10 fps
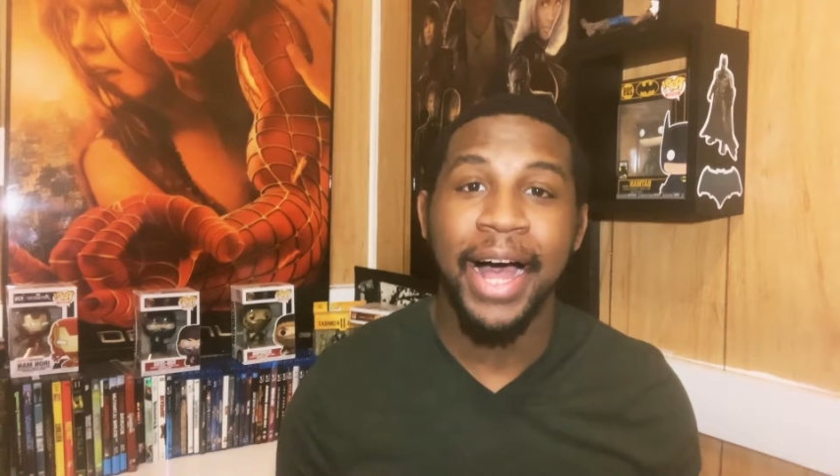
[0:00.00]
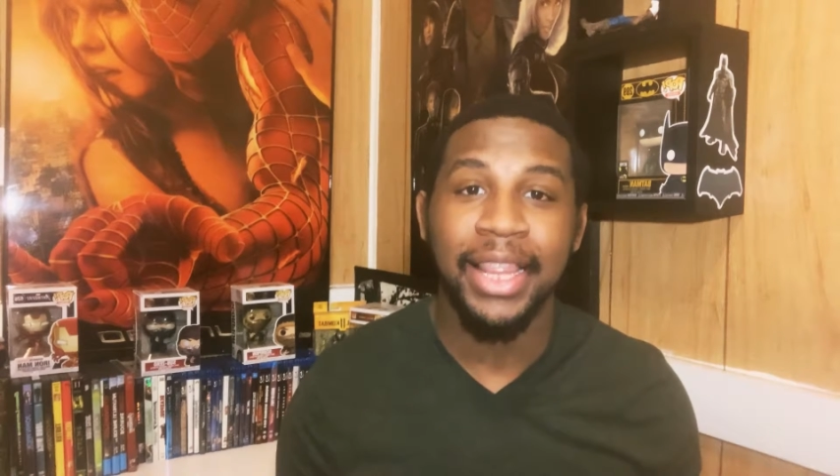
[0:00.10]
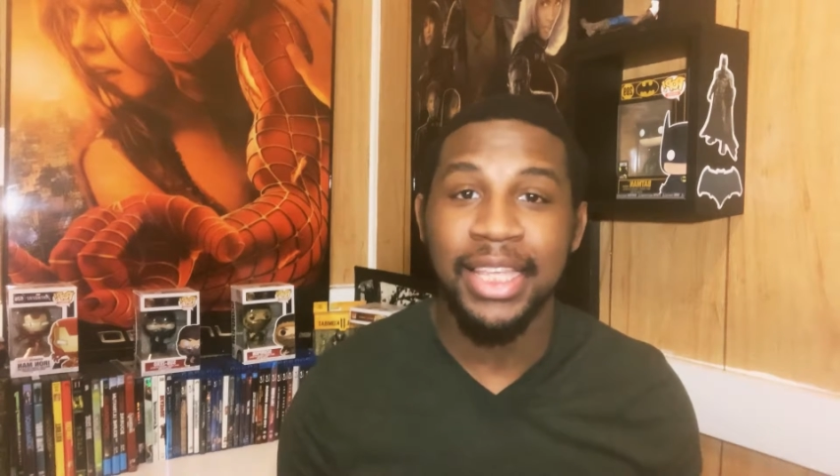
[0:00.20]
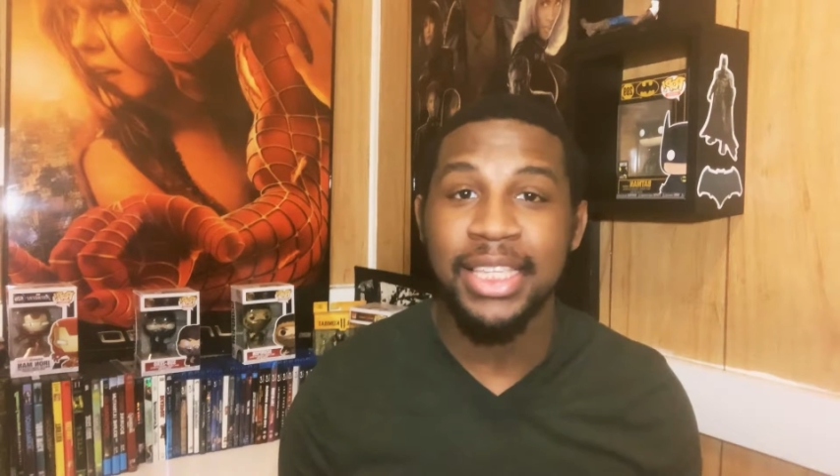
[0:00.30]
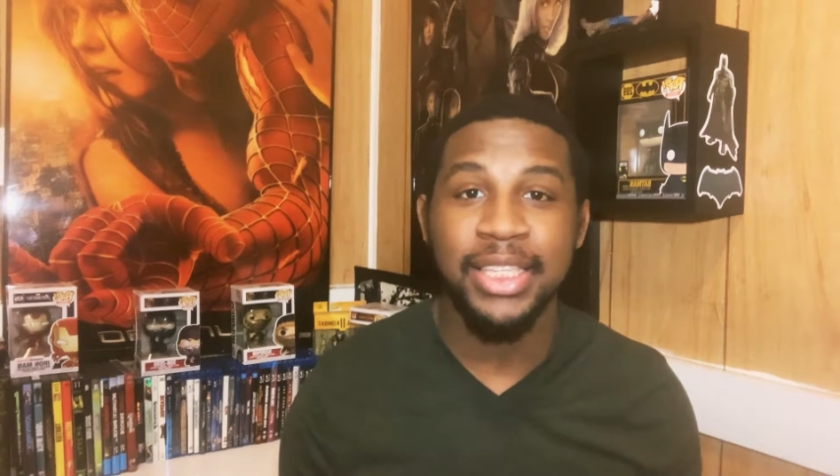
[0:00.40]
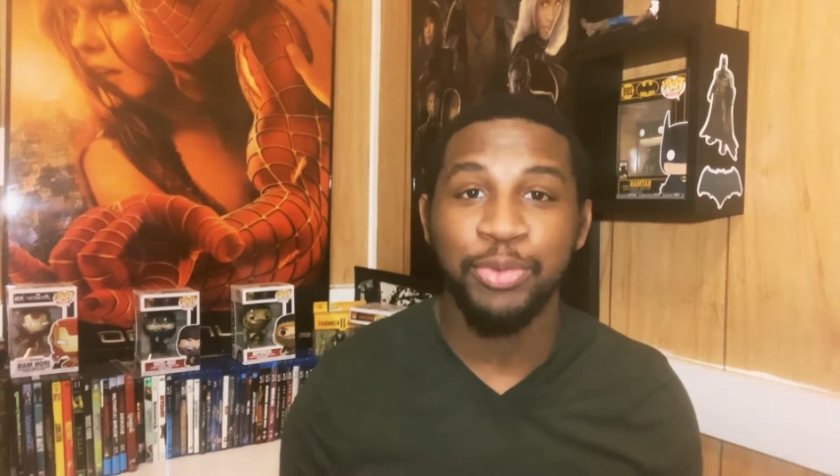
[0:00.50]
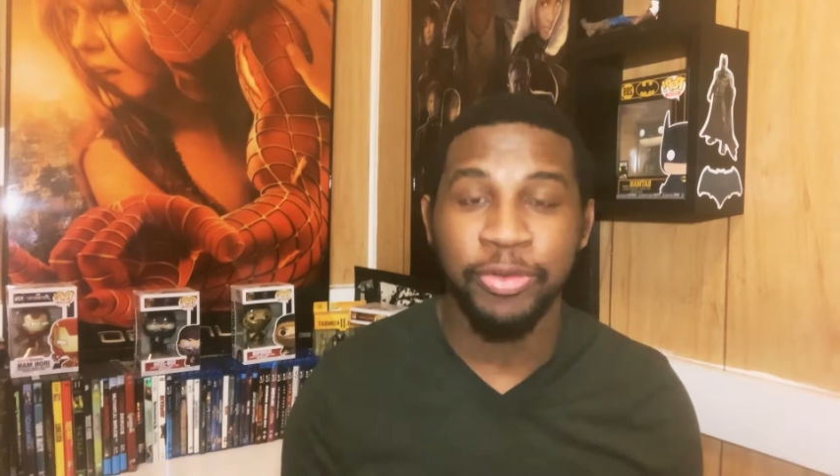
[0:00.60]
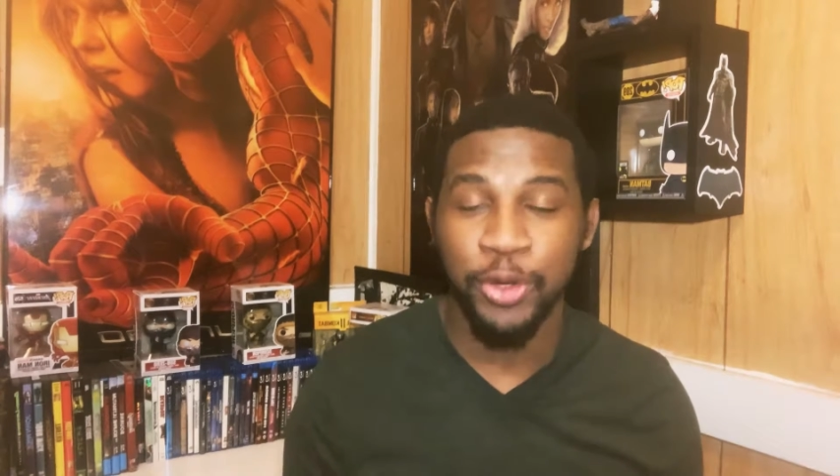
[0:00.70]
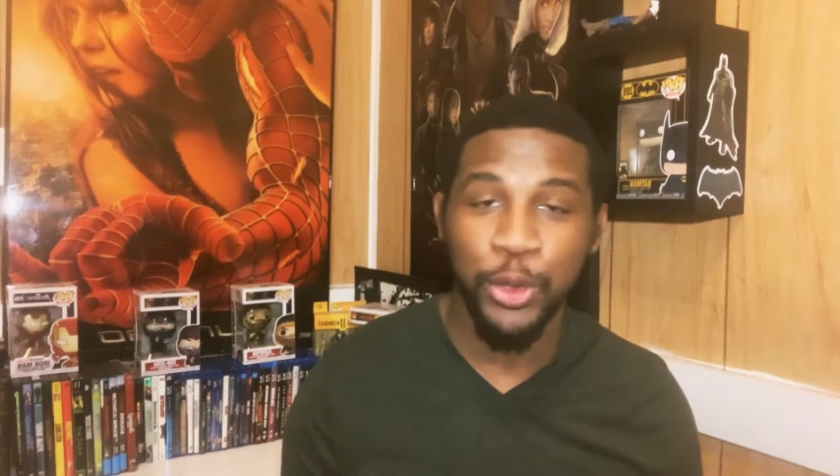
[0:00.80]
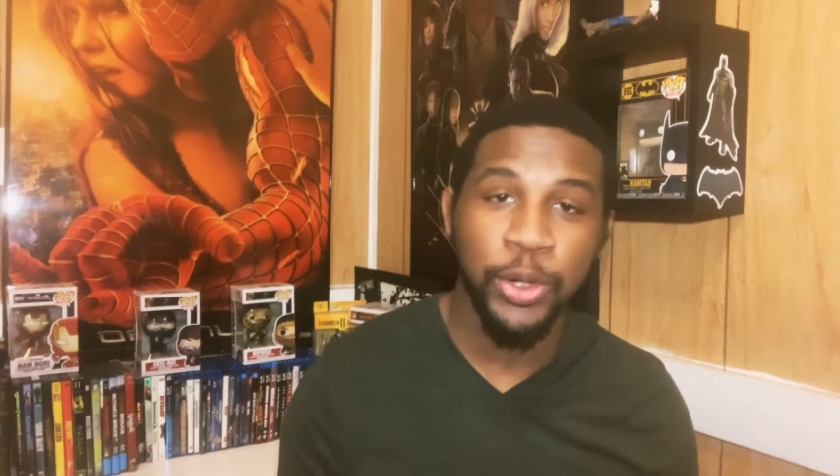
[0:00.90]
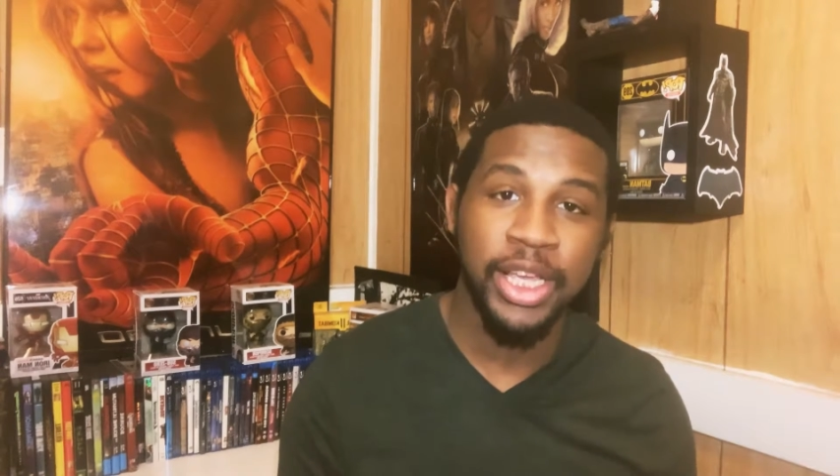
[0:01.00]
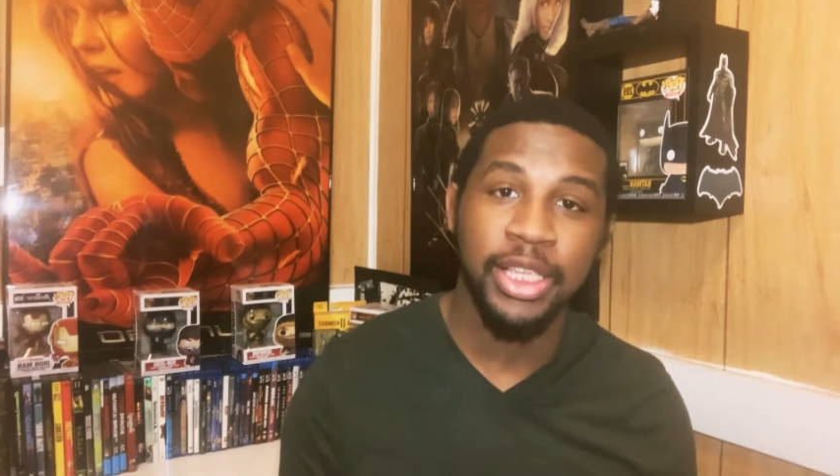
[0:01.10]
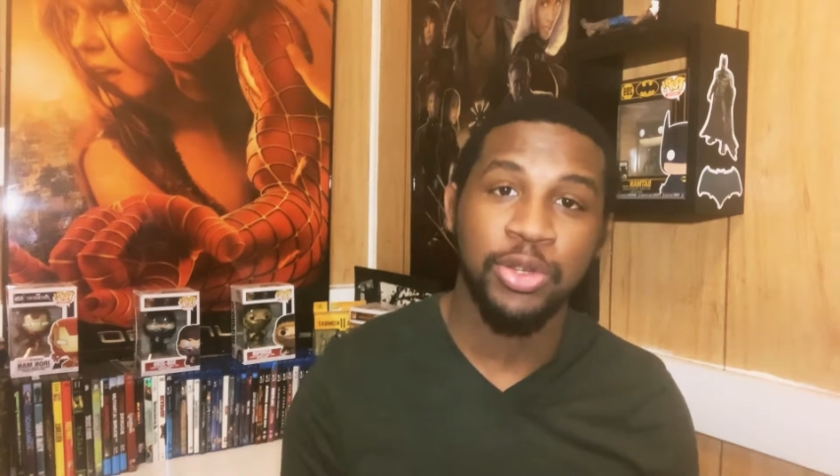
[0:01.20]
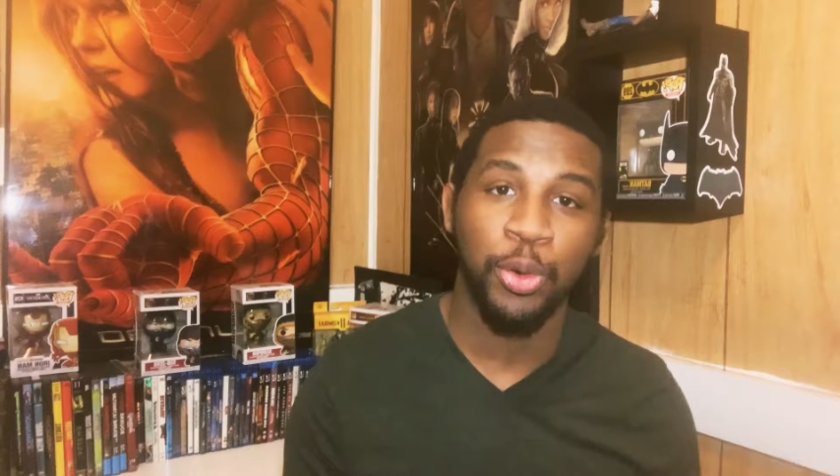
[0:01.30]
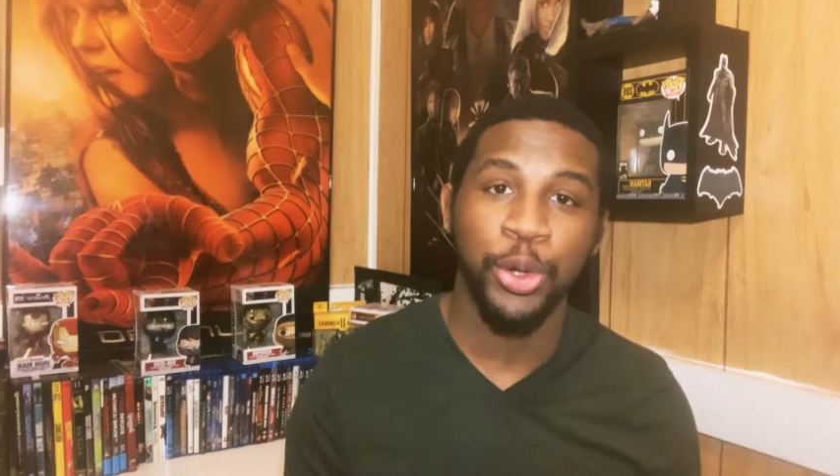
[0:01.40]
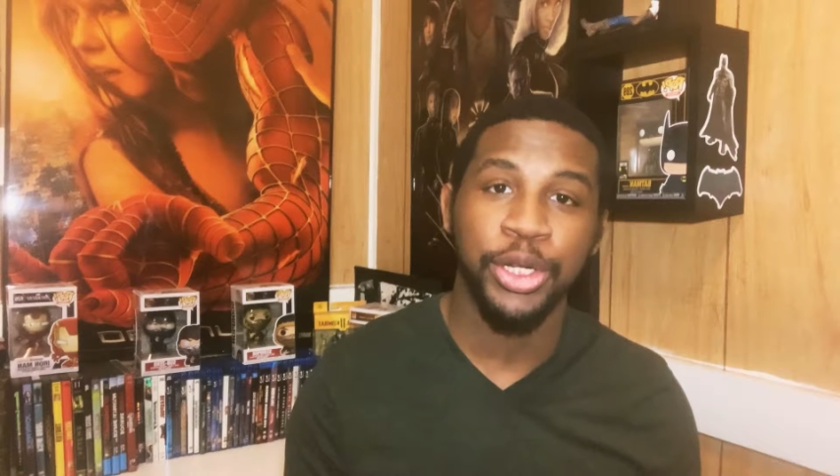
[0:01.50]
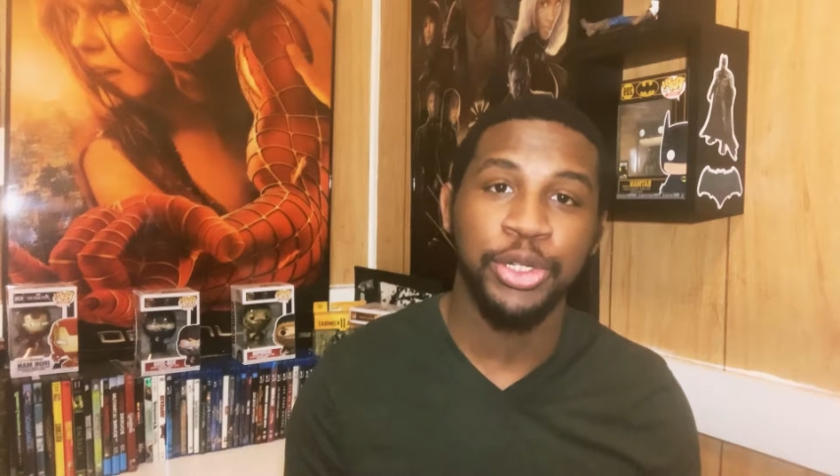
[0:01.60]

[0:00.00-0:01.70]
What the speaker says: This review is going